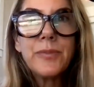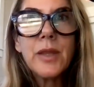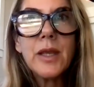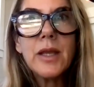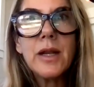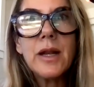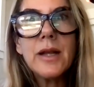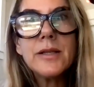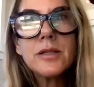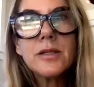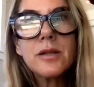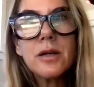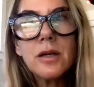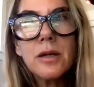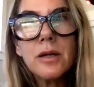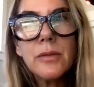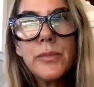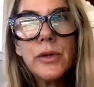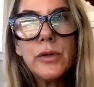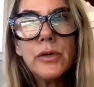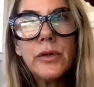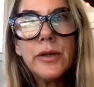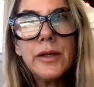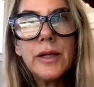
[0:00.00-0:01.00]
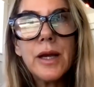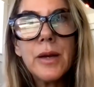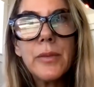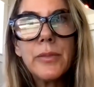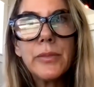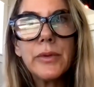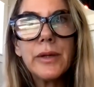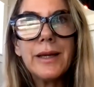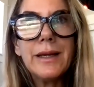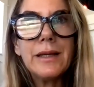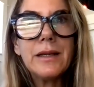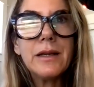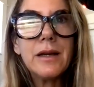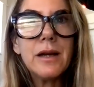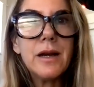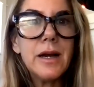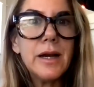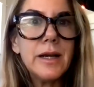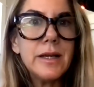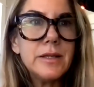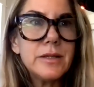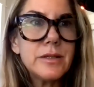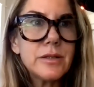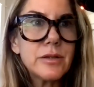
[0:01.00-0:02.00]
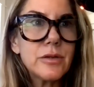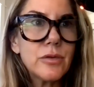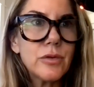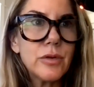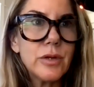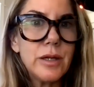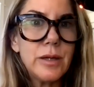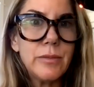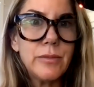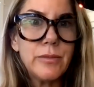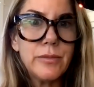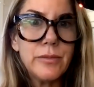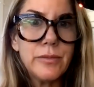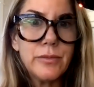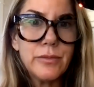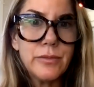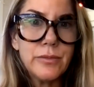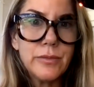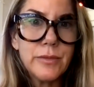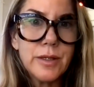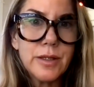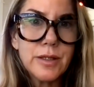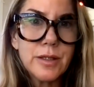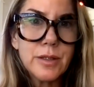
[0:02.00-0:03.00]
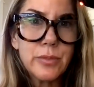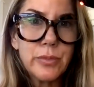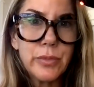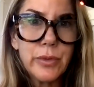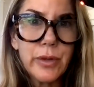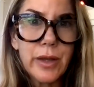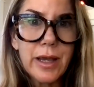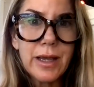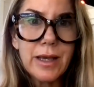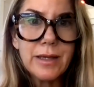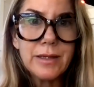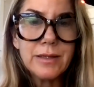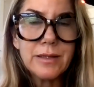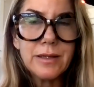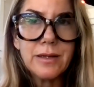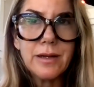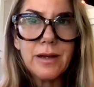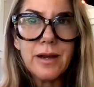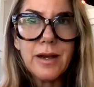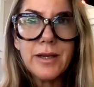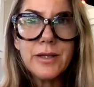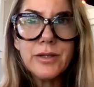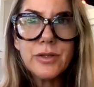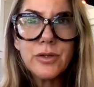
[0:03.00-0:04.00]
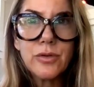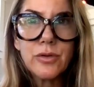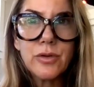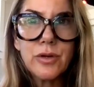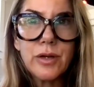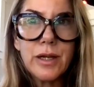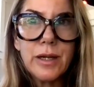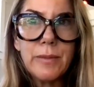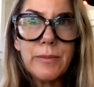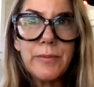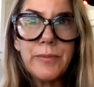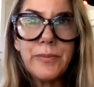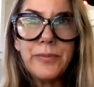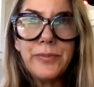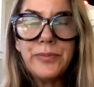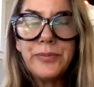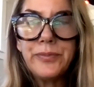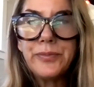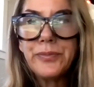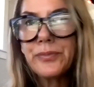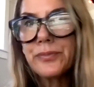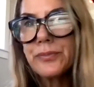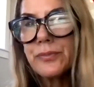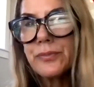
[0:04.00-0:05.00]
and I started pulling up like ice cream displays and ice cream,